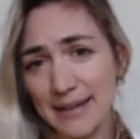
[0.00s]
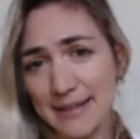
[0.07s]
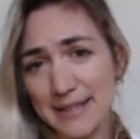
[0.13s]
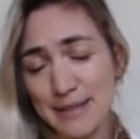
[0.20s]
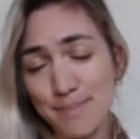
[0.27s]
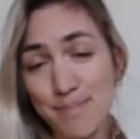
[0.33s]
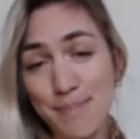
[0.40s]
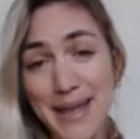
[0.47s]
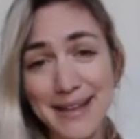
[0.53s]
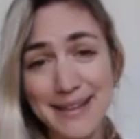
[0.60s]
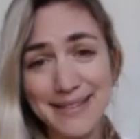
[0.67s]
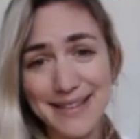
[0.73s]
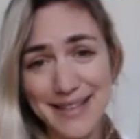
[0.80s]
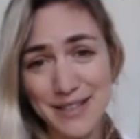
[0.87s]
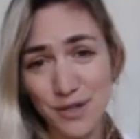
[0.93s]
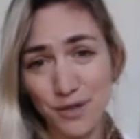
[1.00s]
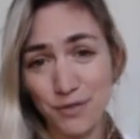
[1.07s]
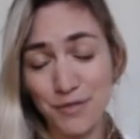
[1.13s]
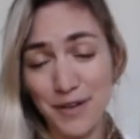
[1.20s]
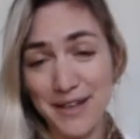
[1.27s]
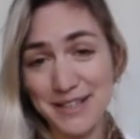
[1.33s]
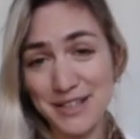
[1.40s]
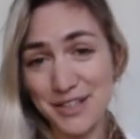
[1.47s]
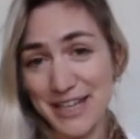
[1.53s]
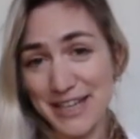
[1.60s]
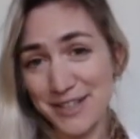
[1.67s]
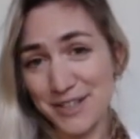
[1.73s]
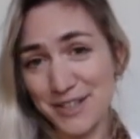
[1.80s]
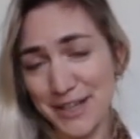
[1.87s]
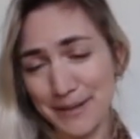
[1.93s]
to make this your first
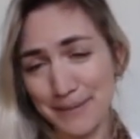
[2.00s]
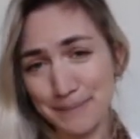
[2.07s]
gesture,